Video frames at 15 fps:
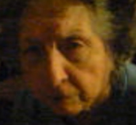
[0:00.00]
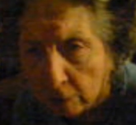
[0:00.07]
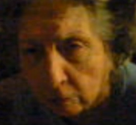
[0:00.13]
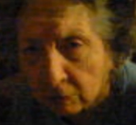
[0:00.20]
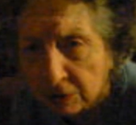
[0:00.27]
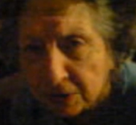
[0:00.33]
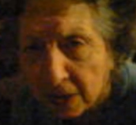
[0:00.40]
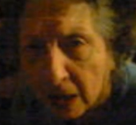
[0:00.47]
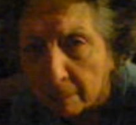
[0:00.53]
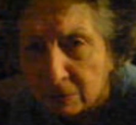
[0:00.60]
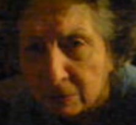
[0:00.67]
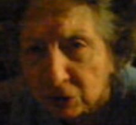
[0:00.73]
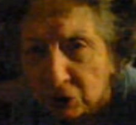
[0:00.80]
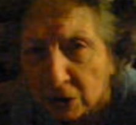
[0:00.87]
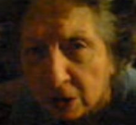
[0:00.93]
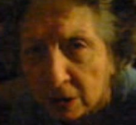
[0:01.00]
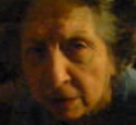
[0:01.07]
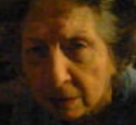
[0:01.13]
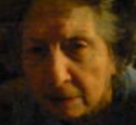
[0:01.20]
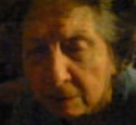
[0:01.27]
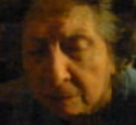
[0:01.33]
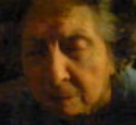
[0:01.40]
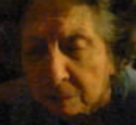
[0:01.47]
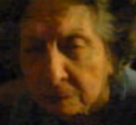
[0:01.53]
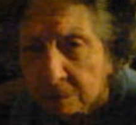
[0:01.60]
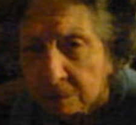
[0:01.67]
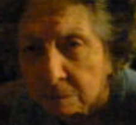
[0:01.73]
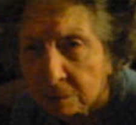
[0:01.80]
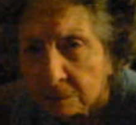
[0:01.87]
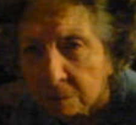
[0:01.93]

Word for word: Photostat machine. Uh huh.